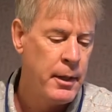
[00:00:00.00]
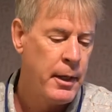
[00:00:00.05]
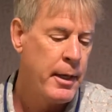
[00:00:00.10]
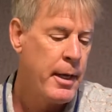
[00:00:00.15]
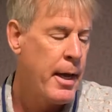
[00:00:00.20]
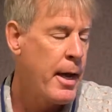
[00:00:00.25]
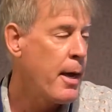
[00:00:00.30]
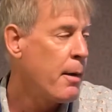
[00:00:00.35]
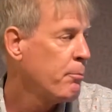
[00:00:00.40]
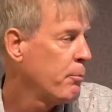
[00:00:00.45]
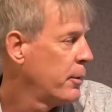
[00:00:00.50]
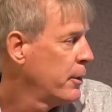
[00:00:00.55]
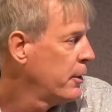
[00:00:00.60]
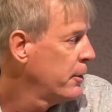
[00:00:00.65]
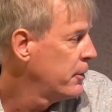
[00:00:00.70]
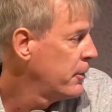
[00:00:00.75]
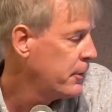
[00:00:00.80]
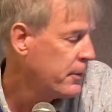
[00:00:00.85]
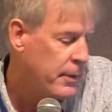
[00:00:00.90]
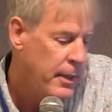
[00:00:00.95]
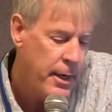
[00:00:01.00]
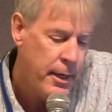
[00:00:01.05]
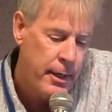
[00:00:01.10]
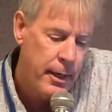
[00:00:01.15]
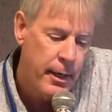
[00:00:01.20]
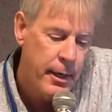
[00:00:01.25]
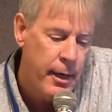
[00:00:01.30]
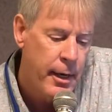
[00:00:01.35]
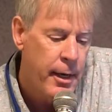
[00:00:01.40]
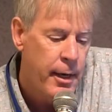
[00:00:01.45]
cap is
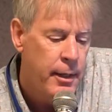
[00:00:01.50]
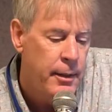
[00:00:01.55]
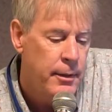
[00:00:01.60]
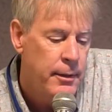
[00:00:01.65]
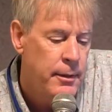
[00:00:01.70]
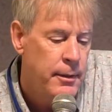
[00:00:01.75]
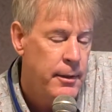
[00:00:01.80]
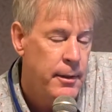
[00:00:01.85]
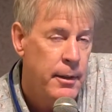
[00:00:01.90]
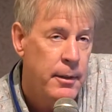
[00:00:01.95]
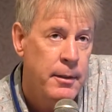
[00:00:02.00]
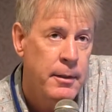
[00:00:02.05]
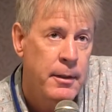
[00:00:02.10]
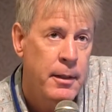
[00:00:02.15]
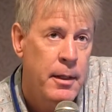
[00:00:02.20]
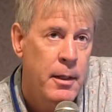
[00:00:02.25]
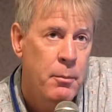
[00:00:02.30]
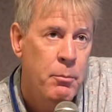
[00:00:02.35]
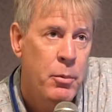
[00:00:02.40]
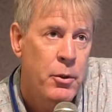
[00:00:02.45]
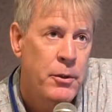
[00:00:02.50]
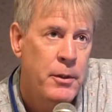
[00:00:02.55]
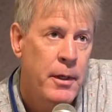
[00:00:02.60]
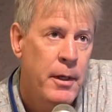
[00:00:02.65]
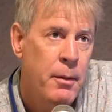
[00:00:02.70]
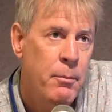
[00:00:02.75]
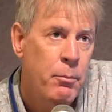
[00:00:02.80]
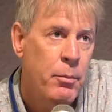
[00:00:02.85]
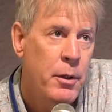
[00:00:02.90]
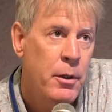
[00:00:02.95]
set at
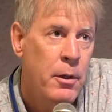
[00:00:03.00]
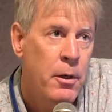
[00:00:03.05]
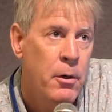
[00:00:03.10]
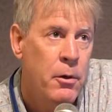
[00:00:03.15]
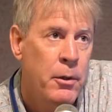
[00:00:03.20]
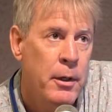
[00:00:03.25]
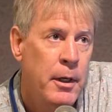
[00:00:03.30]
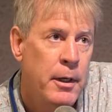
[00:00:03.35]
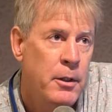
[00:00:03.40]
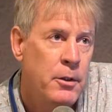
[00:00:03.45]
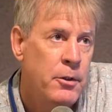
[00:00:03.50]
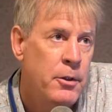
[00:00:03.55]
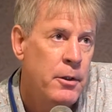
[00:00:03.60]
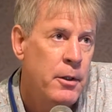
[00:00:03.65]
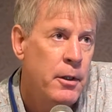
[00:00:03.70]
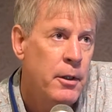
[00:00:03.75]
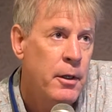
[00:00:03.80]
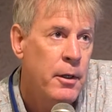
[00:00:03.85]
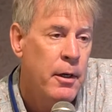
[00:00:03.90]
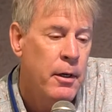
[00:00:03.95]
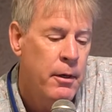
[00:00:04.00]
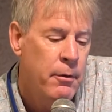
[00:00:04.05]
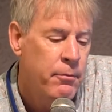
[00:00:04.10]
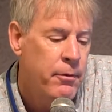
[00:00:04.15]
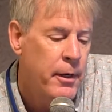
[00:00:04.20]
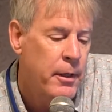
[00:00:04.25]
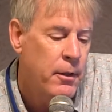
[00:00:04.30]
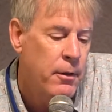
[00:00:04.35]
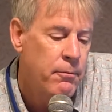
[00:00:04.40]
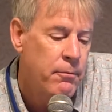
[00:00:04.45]
16% below each
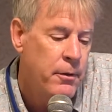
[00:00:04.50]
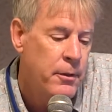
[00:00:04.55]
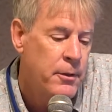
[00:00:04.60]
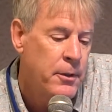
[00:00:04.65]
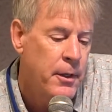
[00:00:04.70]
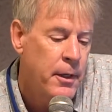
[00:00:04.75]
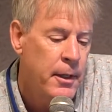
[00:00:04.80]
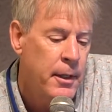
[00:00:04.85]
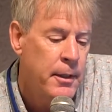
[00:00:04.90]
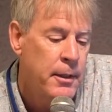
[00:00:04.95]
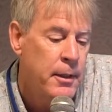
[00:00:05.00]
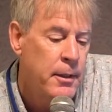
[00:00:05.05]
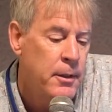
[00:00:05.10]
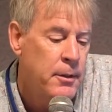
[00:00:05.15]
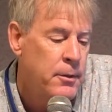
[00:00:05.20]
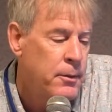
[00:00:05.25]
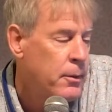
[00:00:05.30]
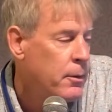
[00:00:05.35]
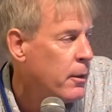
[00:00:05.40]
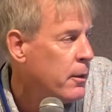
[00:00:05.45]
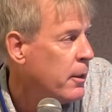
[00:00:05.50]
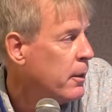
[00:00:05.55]
affected facility's